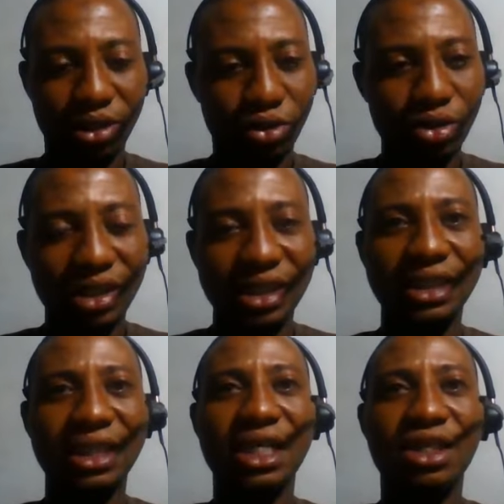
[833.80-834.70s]
Do you see
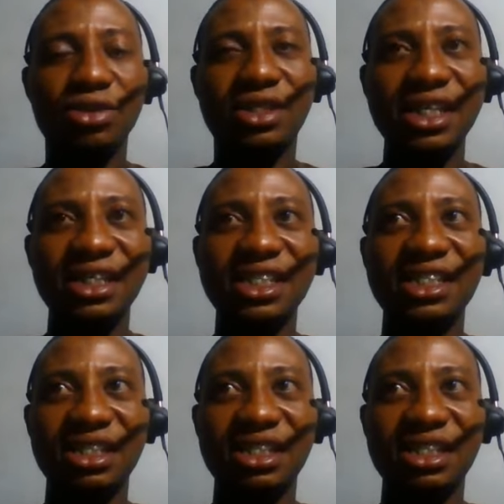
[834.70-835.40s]
it? You see, this